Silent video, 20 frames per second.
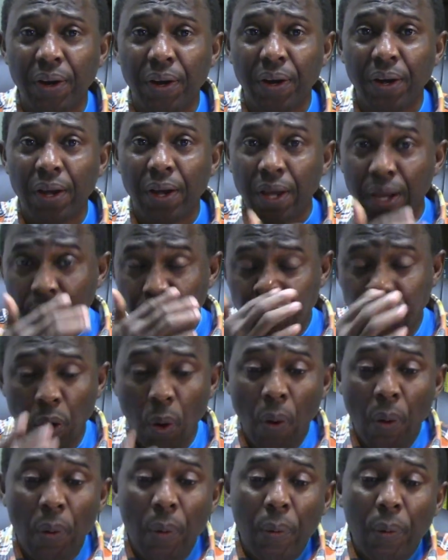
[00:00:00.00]

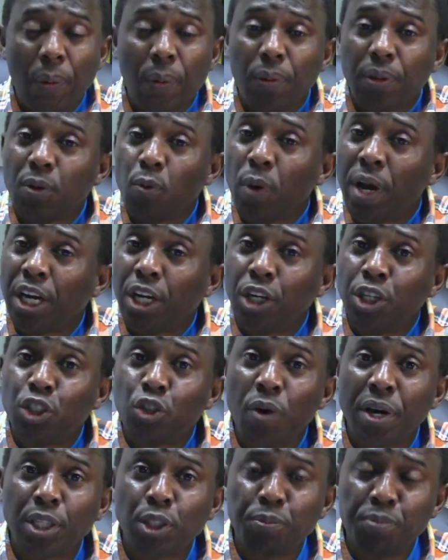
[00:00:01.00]
So we're going to
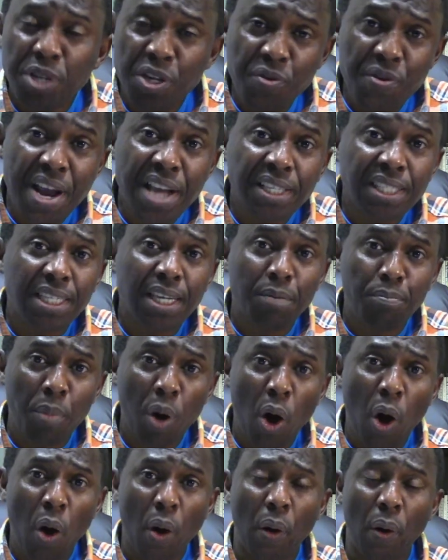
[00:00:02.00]
experience some
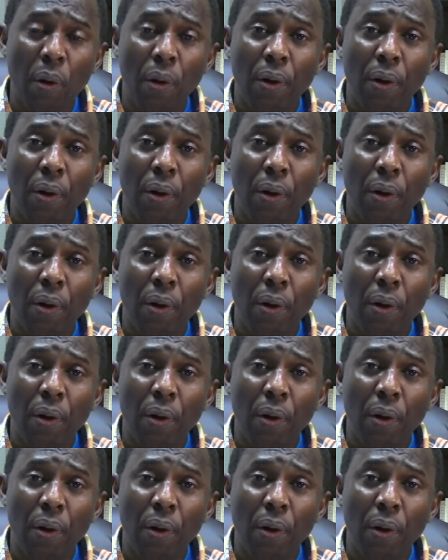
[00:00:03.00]
more.